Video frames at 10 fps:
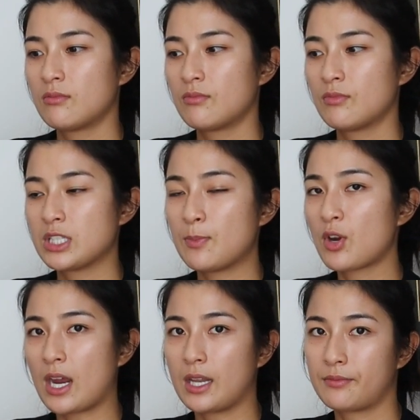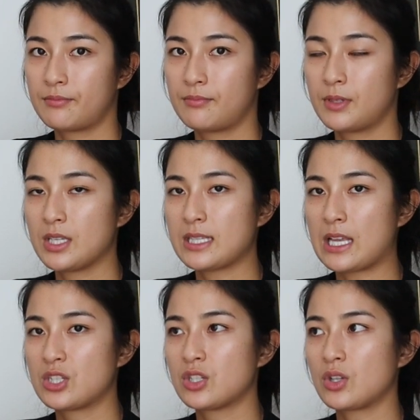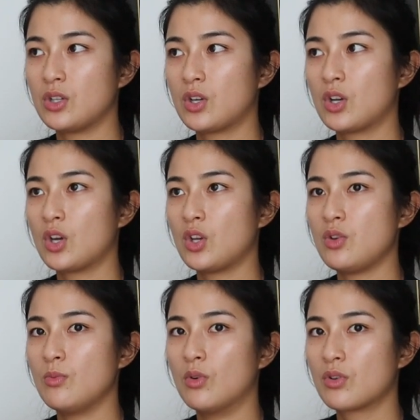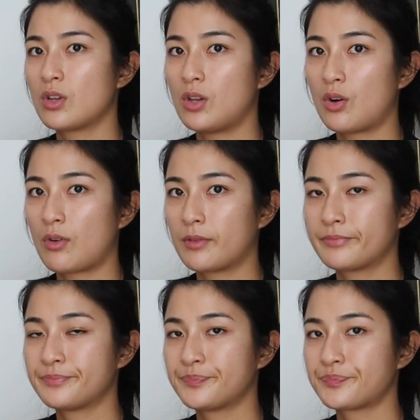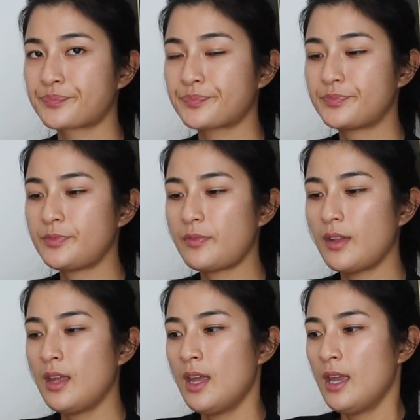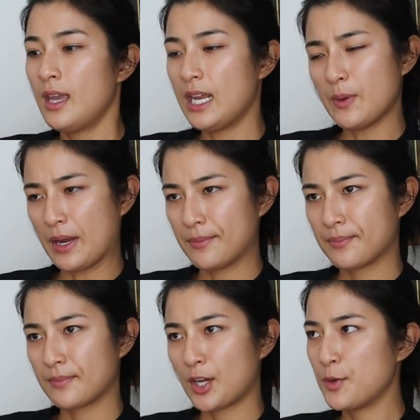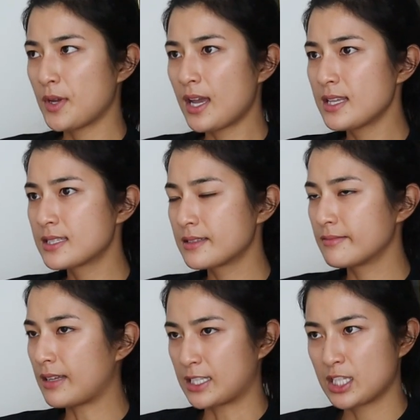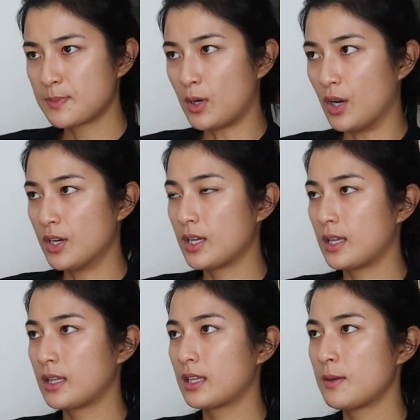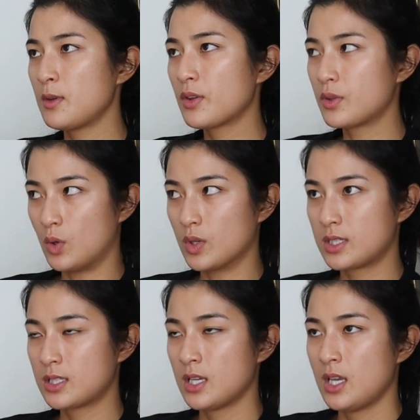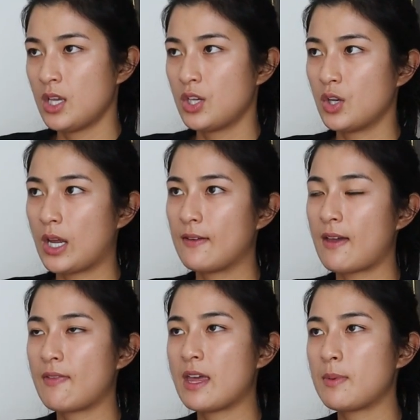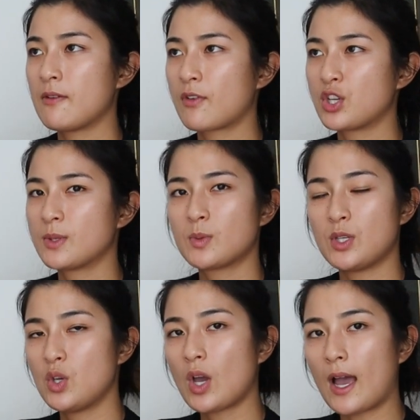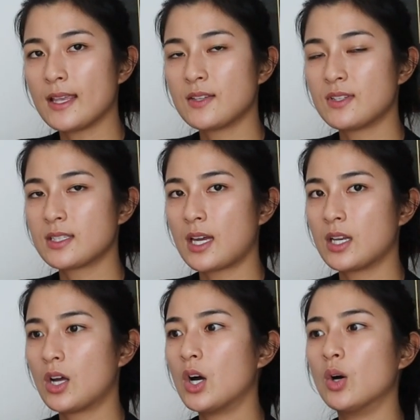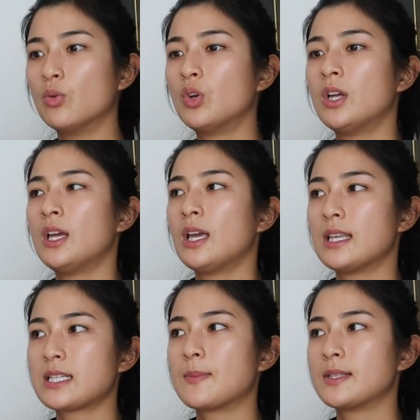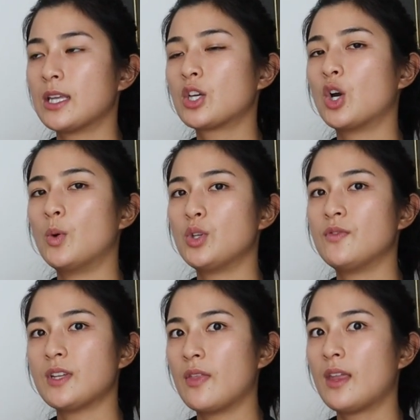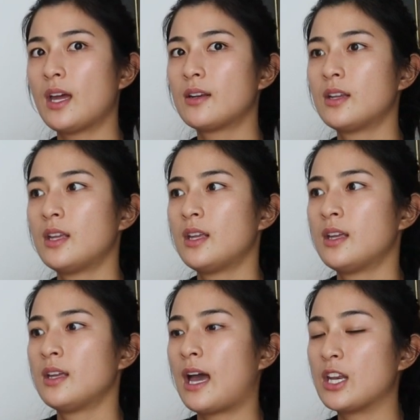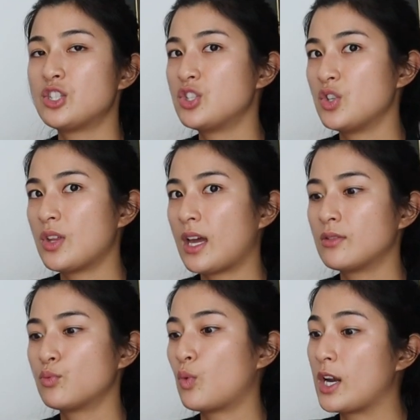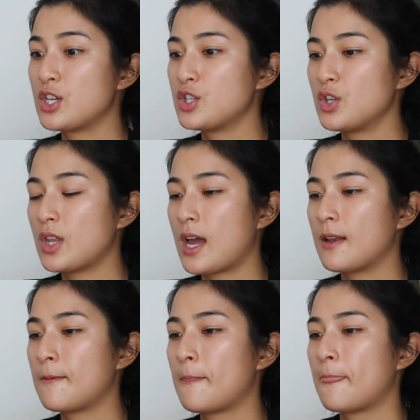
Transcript: reciprocating, because that's just only going to hurt you more in the long run. Anyway, I hope you guys liked this pod. Give me your thoughts. Have there been friendships where you guys have decided, oh, it's time to let go, and you've done that? How did you do that? Why did you do that?